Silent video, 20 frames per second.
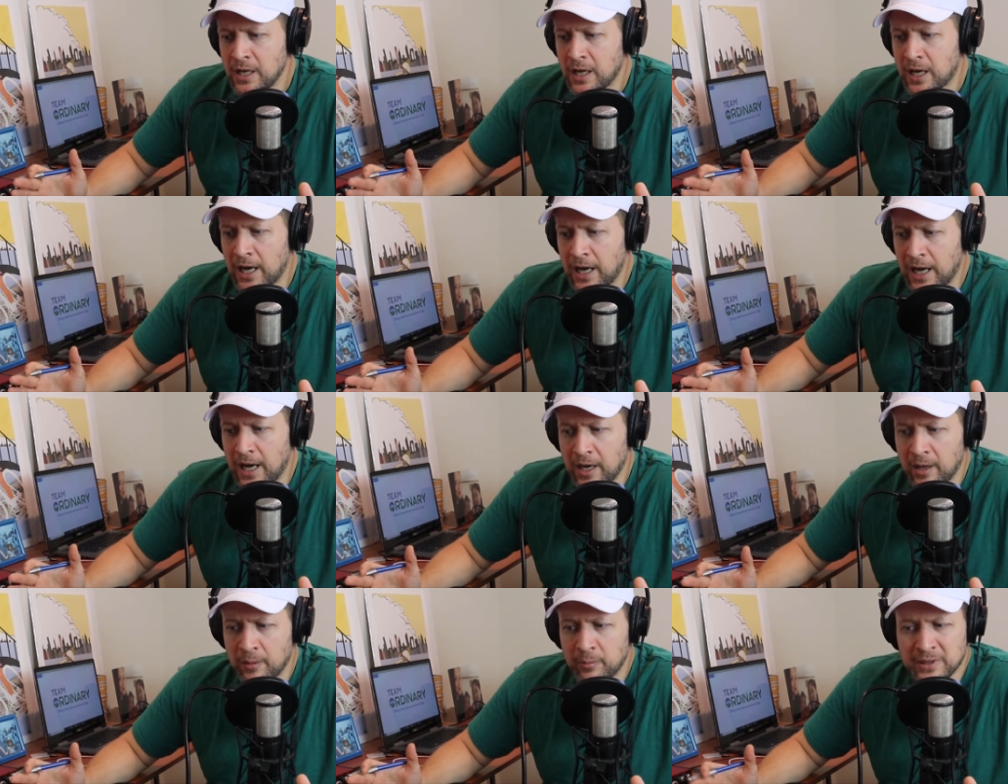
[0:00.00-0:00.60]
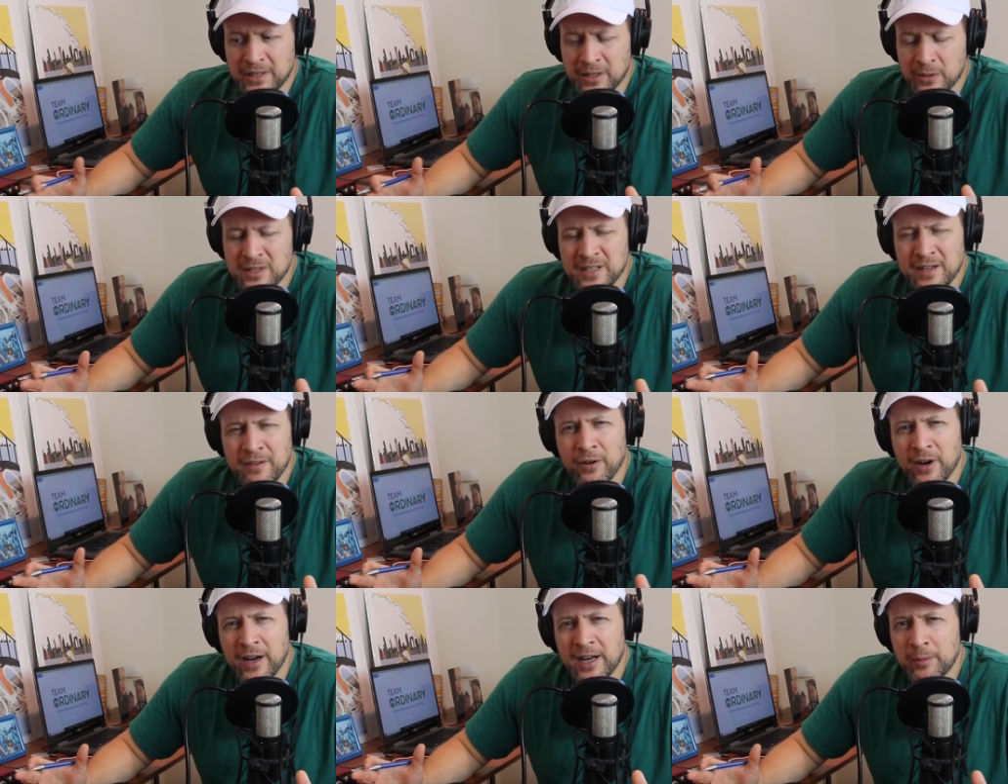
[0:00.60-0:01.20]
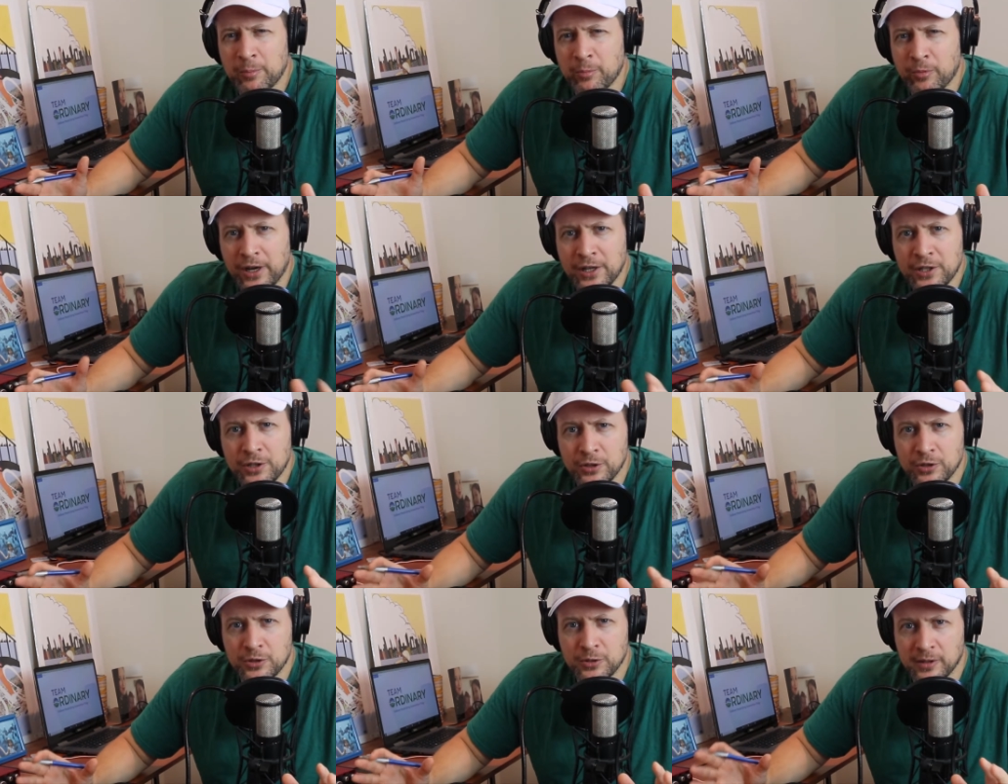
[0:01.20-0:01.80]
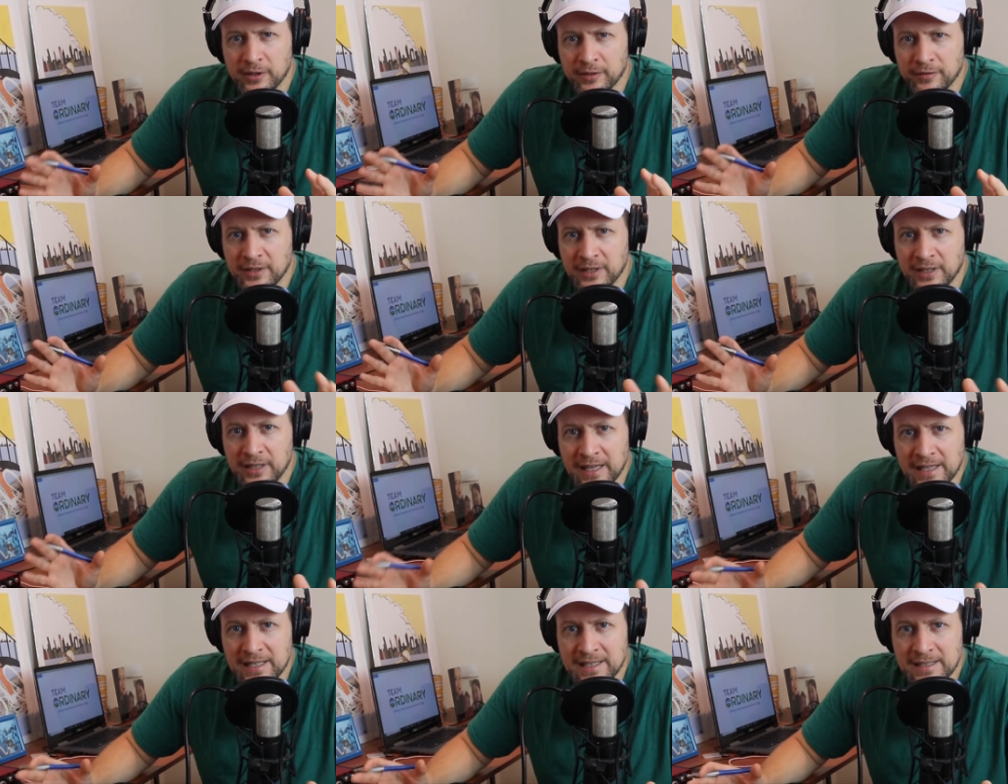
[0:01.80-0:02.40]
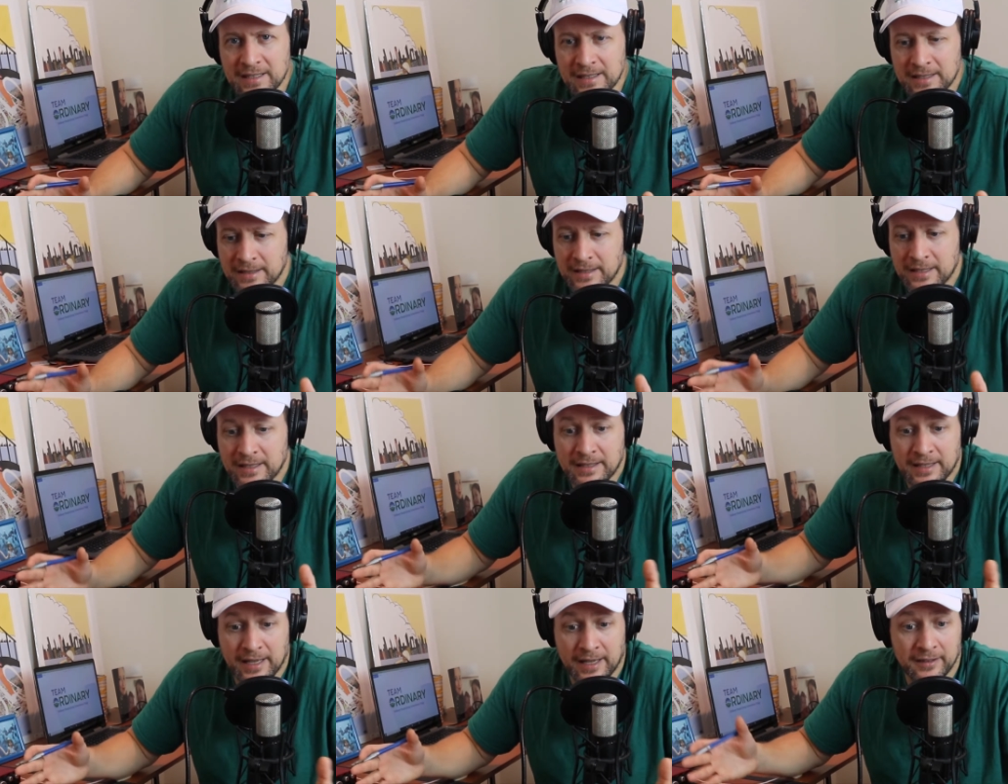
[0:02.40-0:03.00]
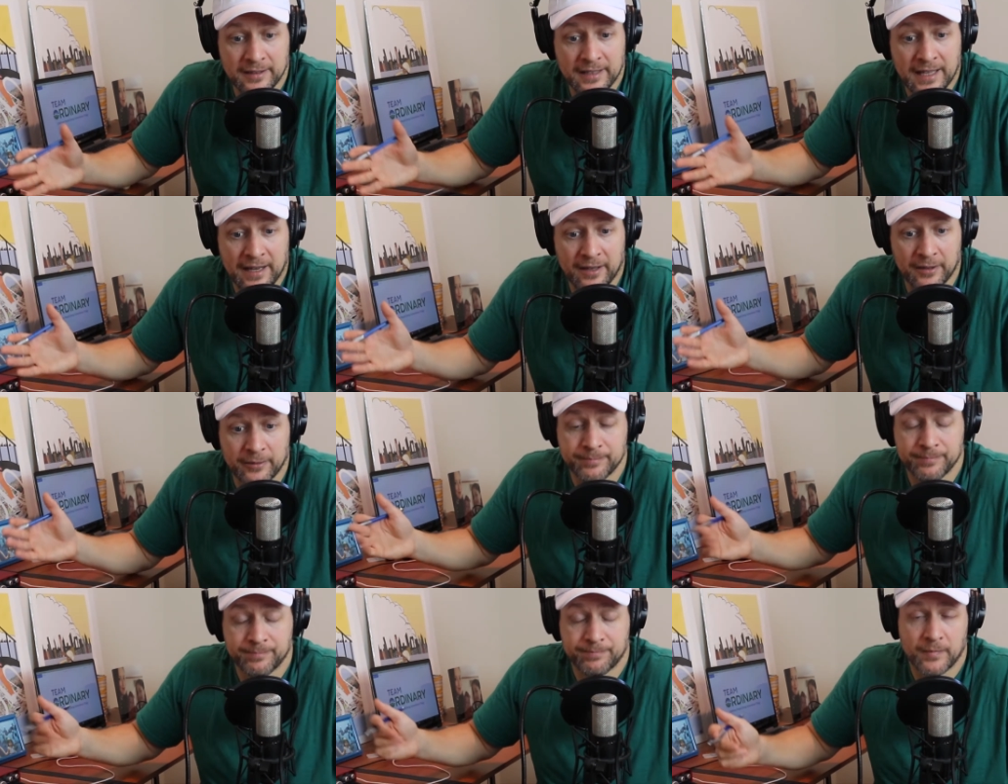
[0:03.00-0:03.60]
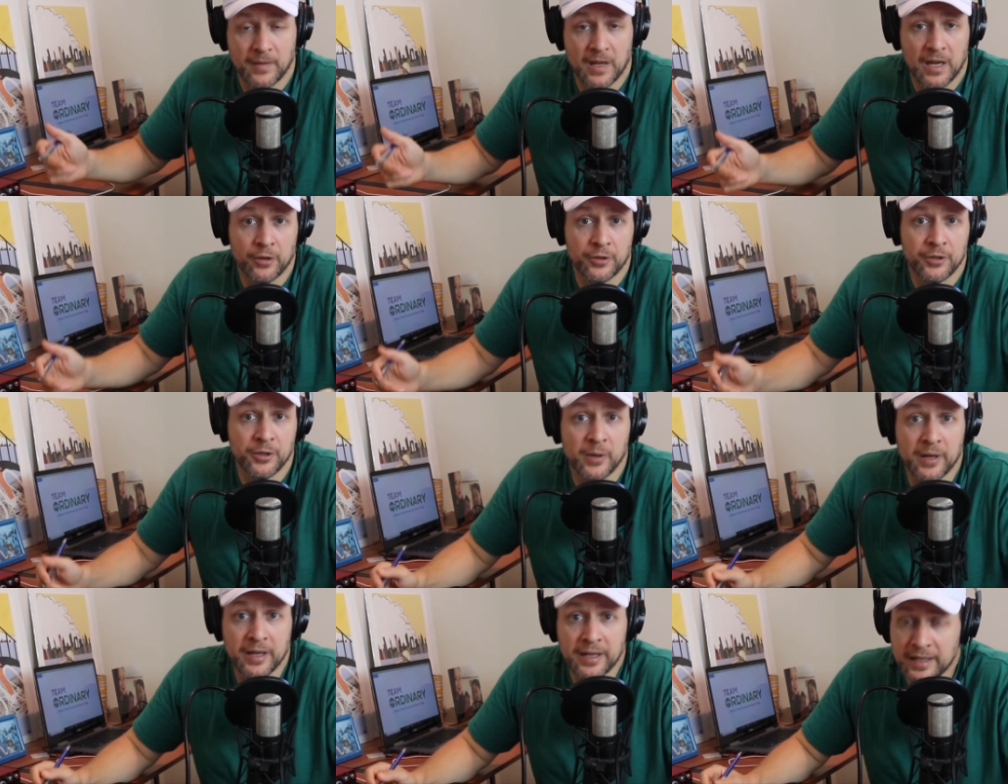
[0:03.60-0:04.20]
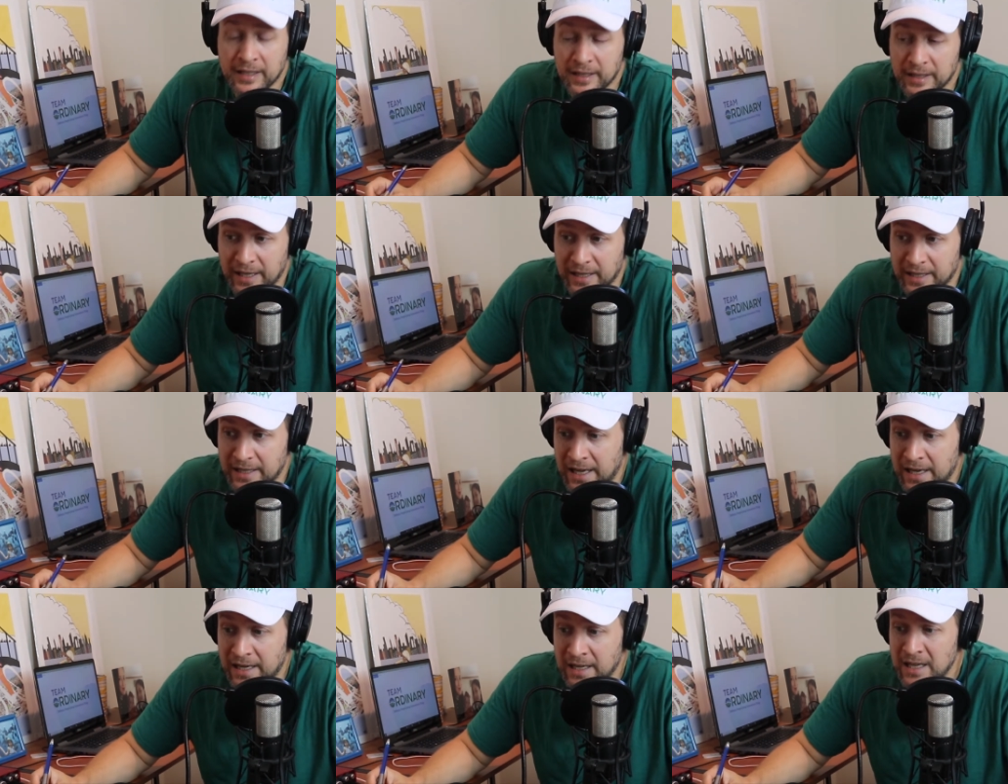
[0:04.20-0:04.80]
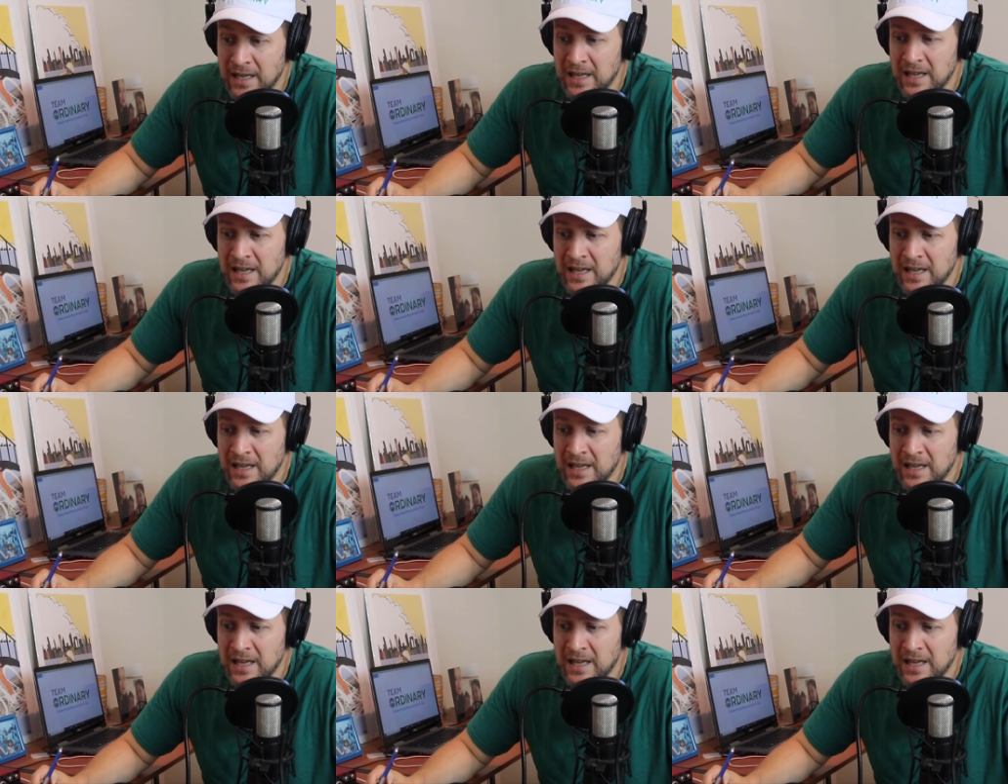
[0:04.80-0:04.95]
But there was never any pressure sort of to like, to settle down or do anything like that.